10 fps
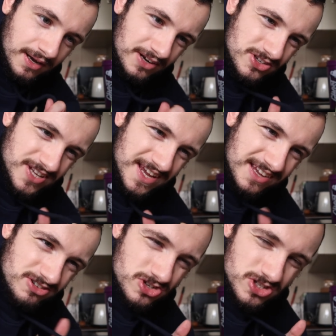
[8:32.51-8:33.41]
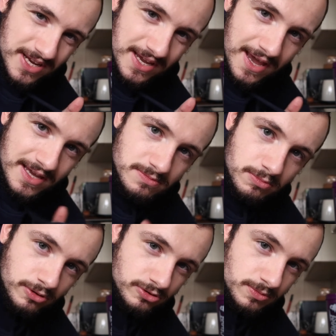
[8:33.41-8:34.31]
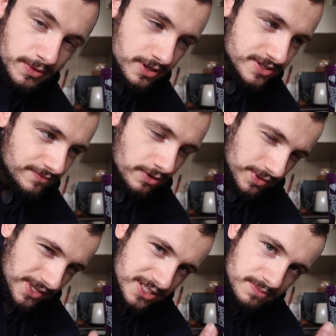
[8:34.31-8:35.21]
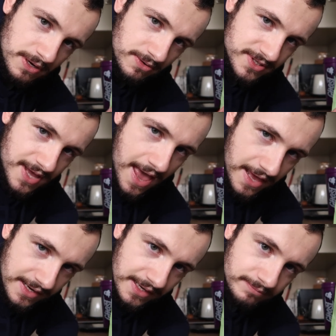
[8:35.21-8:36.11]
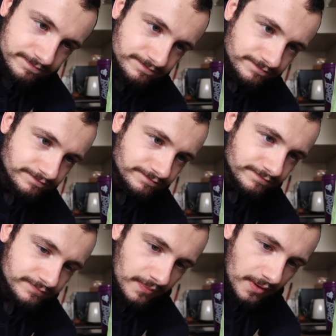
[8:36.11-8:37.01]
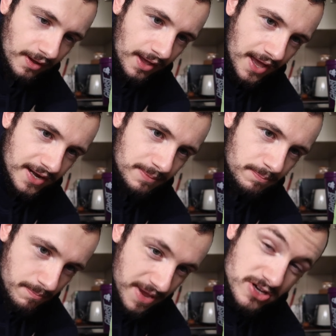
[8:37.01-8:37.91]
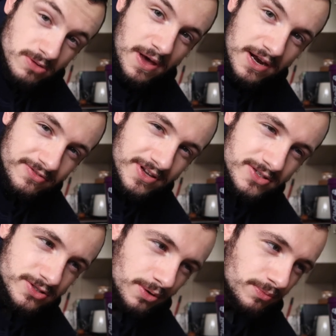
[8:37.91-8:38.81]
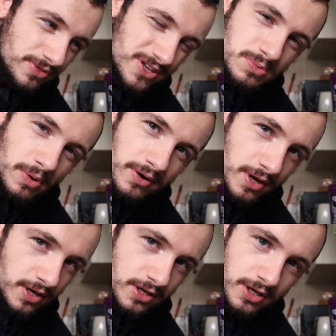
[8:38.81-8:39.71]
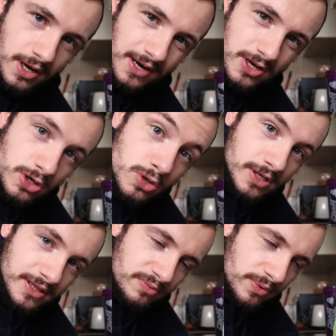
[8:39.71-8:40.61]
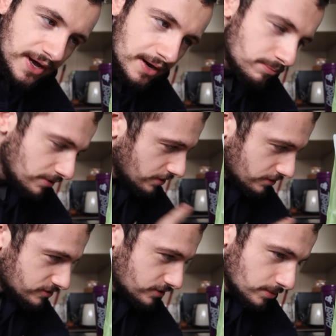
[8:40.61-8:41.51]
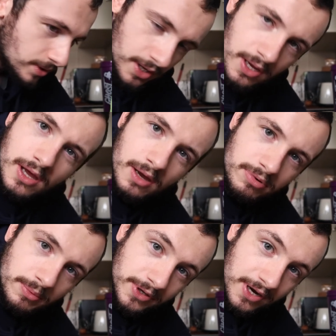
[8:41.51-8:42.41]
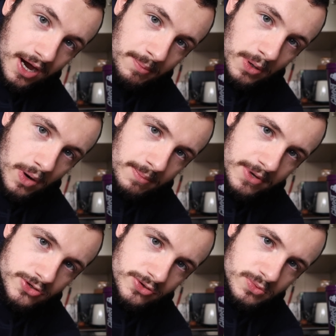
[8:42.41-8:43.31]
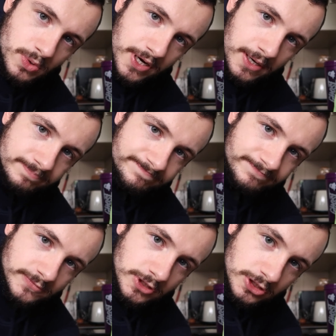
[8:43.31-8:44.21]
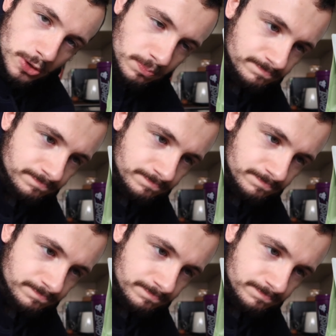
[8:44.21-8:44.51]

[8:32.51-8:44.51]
I just take it just in case, but to be honest, I've not really experienced any any major benefit. So this one I can usually live without, but the other two are probably gonna help me quite a bit during this workout. So let's go.